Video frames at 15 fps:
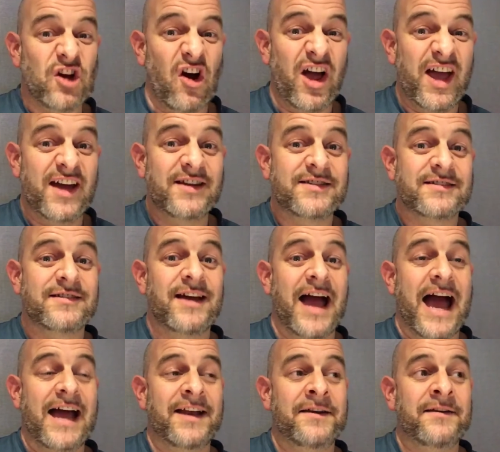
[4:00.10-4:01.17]
diet
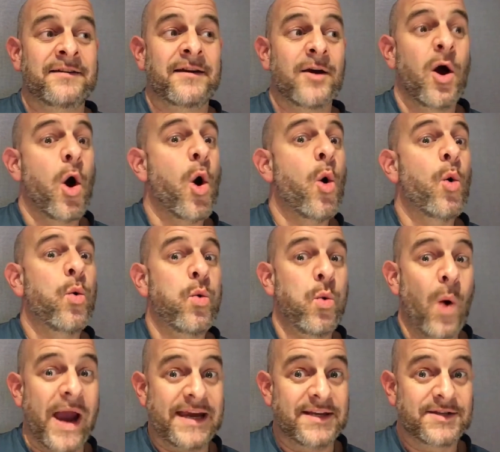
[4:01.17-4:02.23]
and
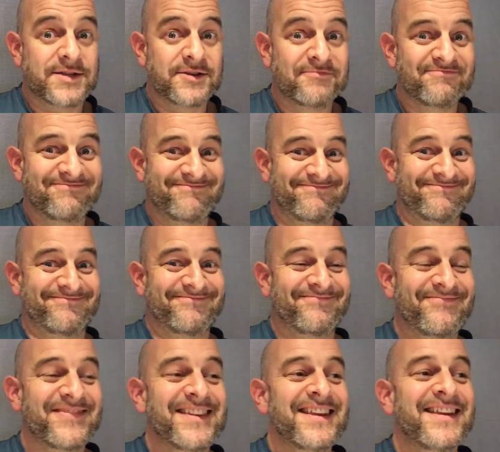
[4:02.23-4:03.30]
weight,
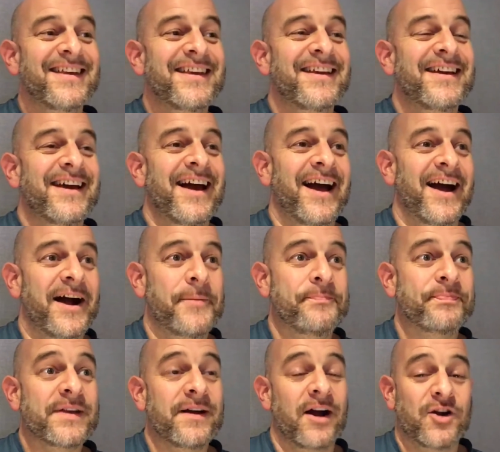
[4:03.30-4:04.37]

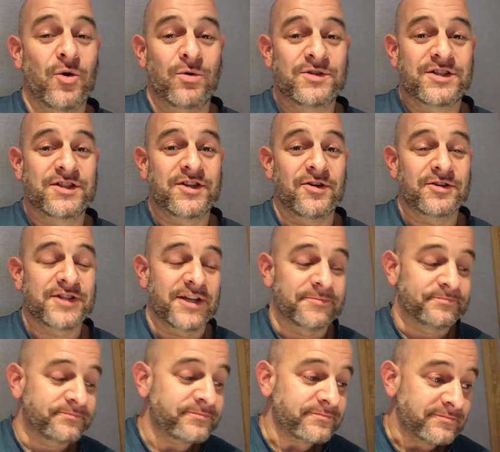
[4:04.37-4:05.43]
according to the doctor.
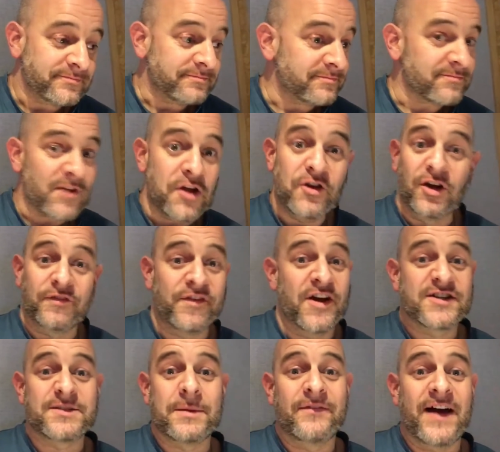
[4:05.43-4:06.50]
Not the
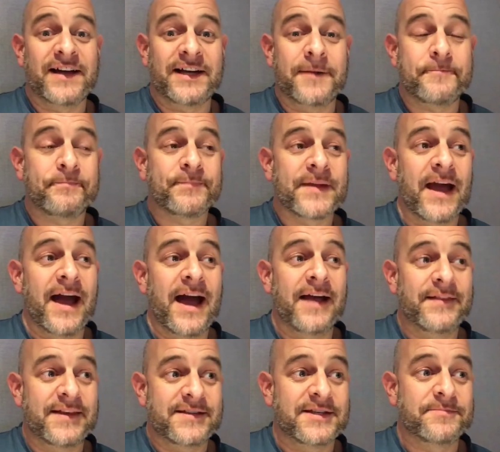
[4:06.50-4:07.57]
first time I've had it,
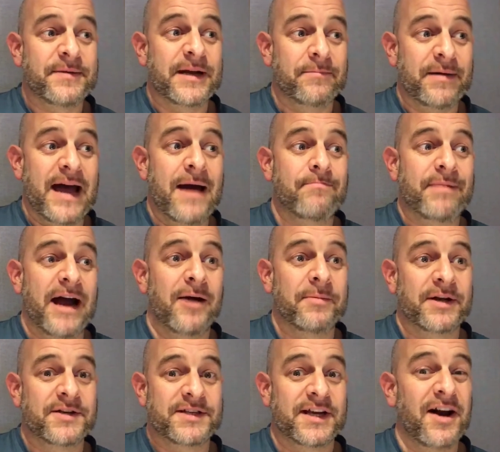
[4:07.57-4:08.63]
and this has been a bad bout
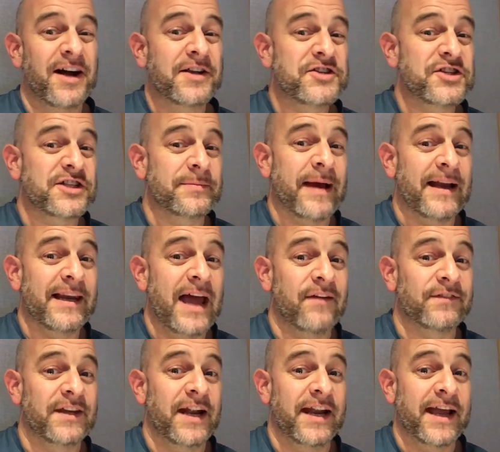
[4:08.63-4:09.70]
because it kind of just about
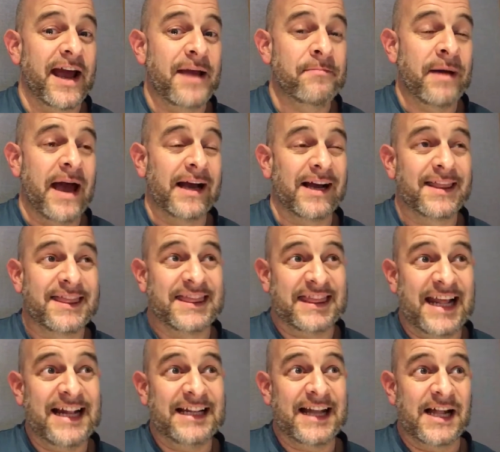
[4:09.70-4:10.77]
left and then it came back. I
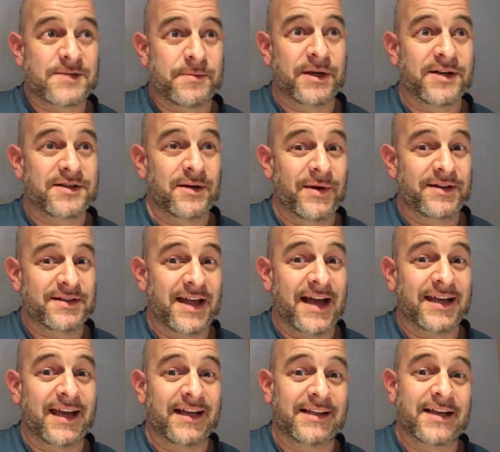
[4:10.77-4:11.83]
think that's because I went to
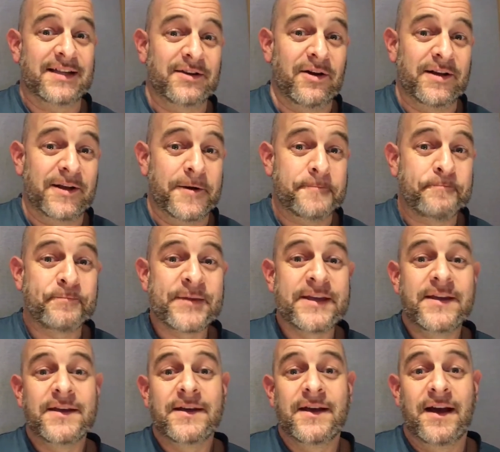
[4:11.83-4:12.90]
that gig the other night
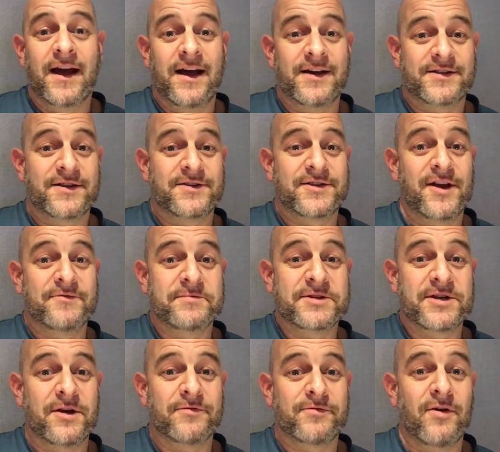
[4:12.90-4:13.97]
though. So I served
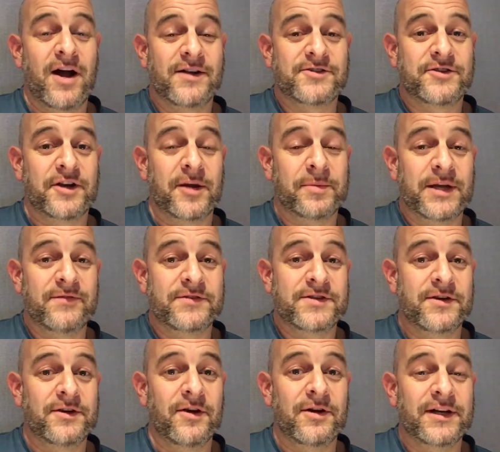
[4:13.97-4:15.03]
myself right, stood up on it for
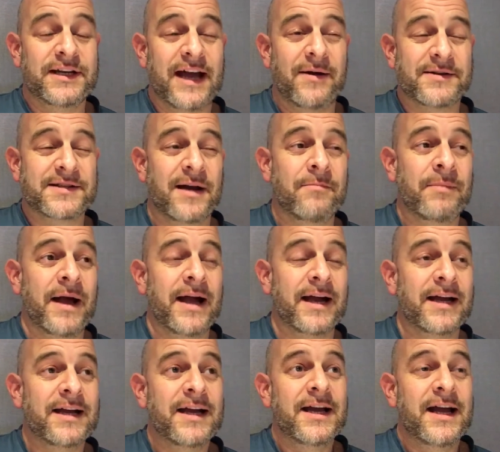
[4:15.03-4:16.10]
too long, and now it's come
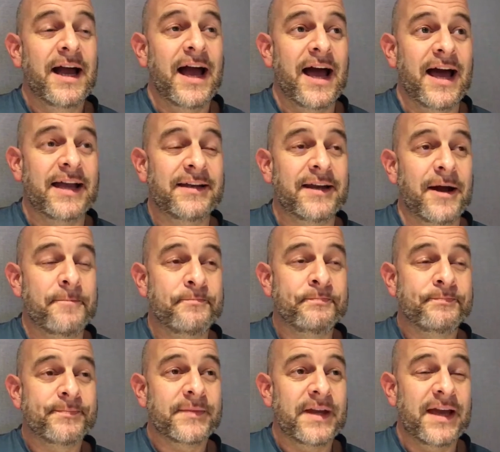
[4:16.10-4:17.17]
back.
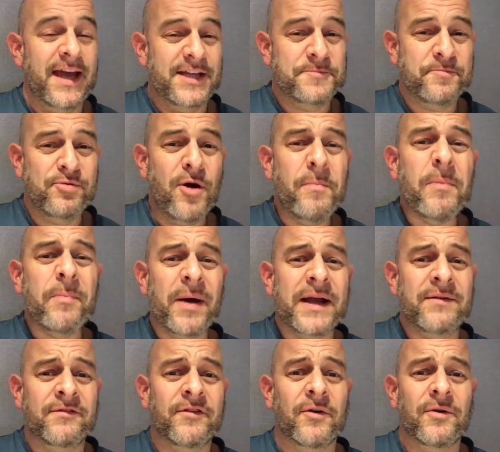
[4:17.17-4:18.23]
And it's proper
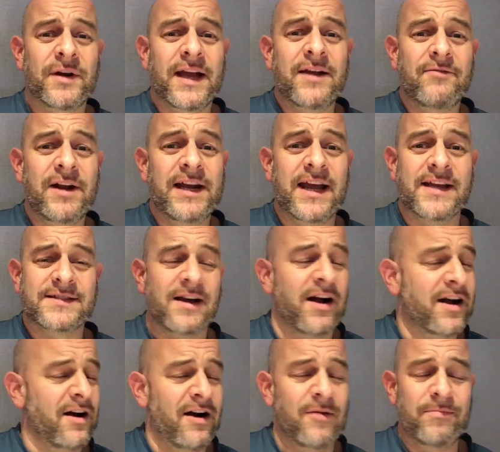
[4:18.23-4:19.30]
painful, it really is.
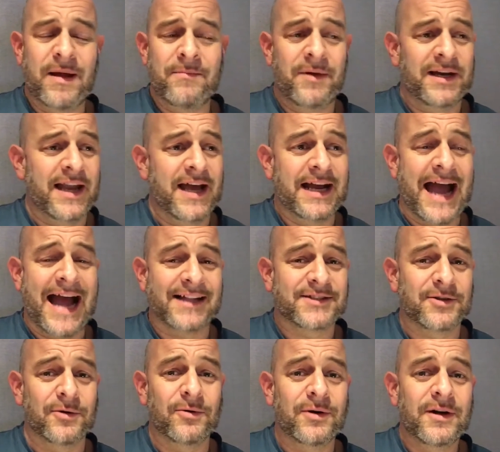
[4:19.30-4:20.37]
I can't bend my leg
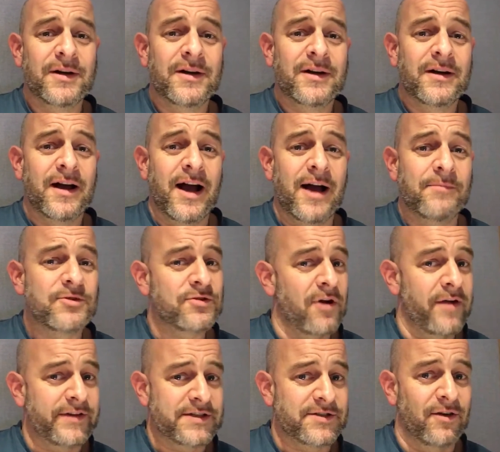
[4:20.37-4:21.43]
at all.
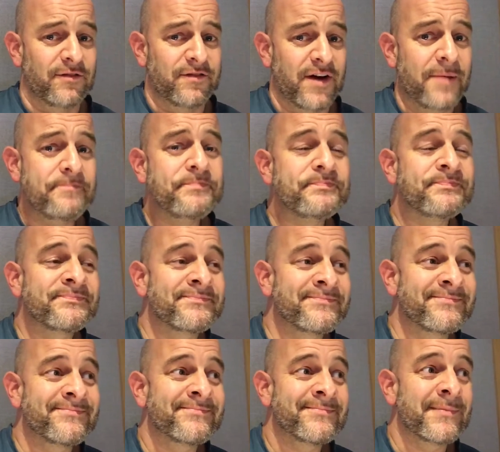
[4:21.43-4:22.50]
Driving's not fun,
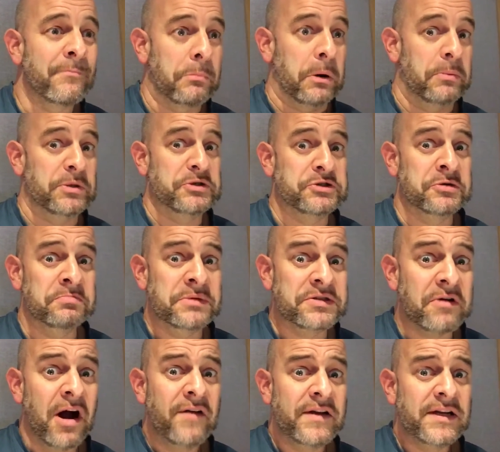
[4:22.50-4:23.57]
probably shouldn't be
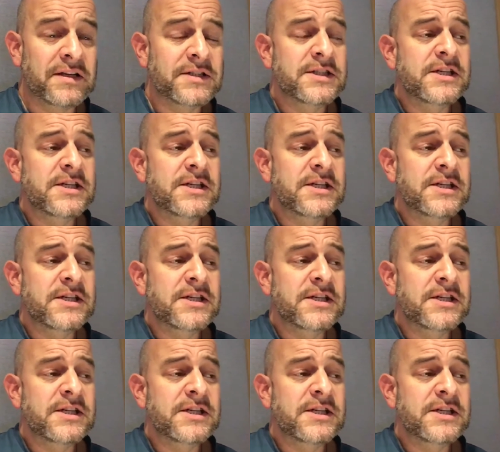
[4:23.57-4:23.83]
driving.